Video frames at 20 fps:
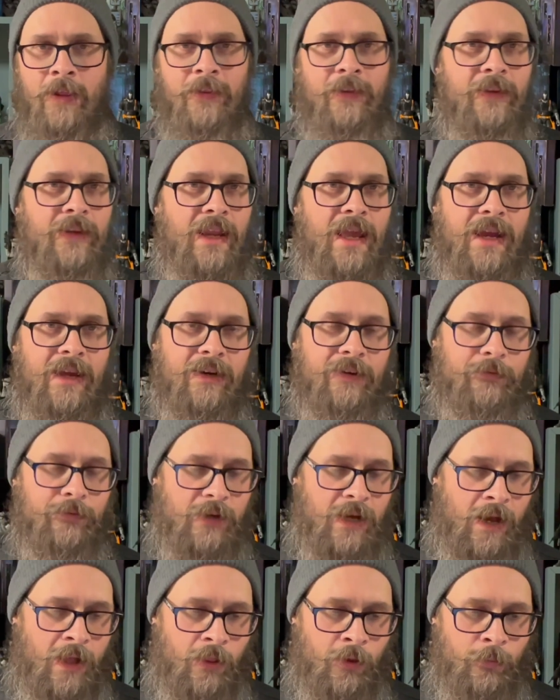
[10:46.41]
in the negative
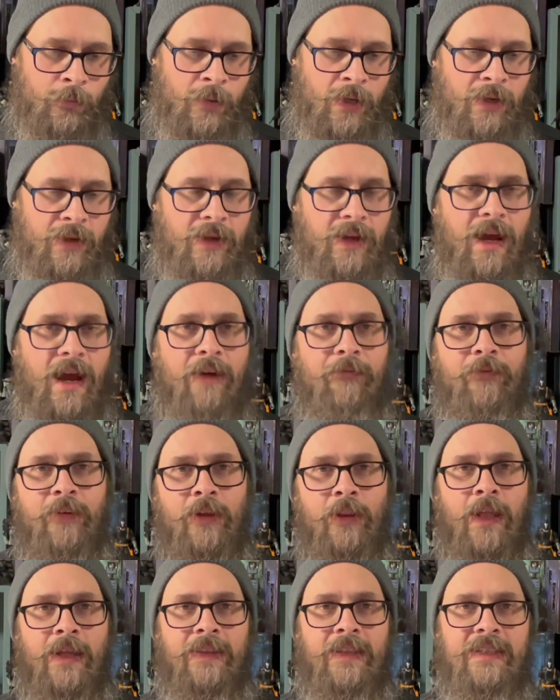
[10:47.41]
column. I
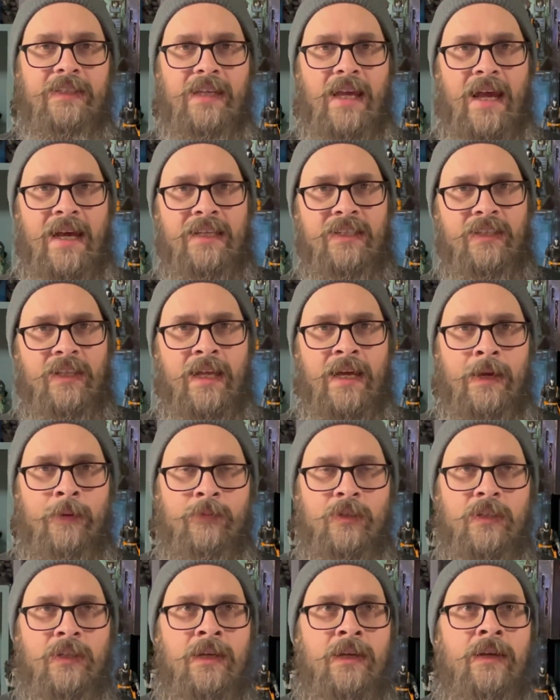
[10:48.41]
feel like these
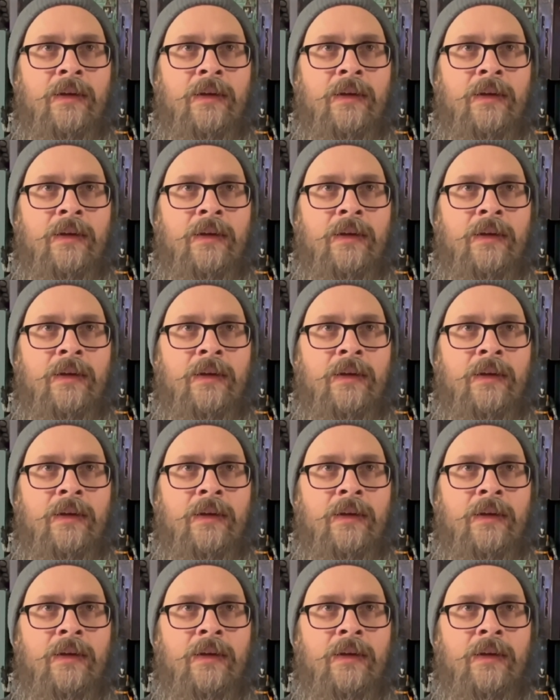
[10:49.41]
HasLabs,